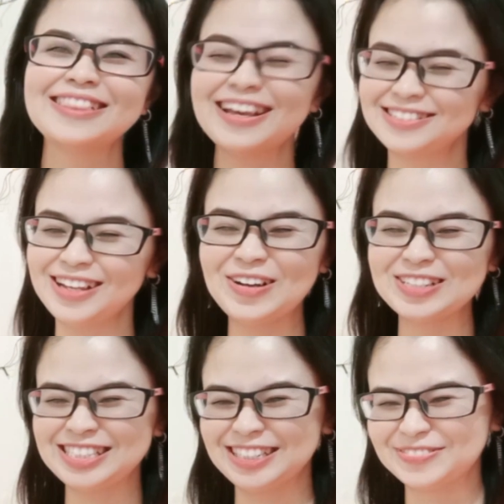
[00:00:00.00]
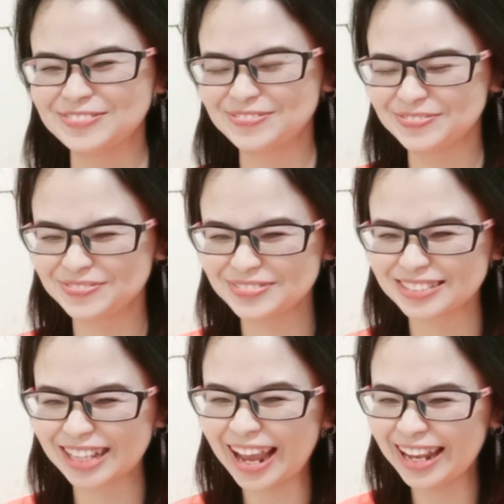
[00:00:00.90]
that's awesome
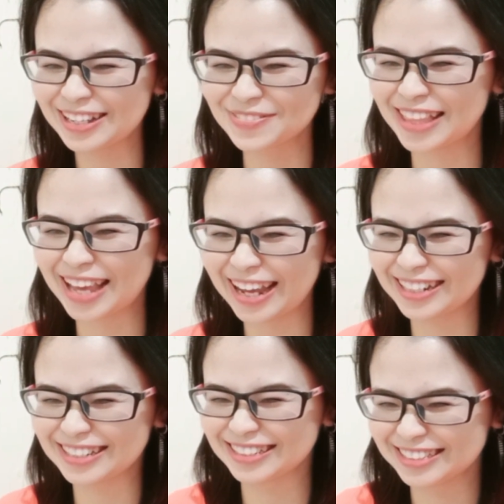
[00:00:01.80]
i love that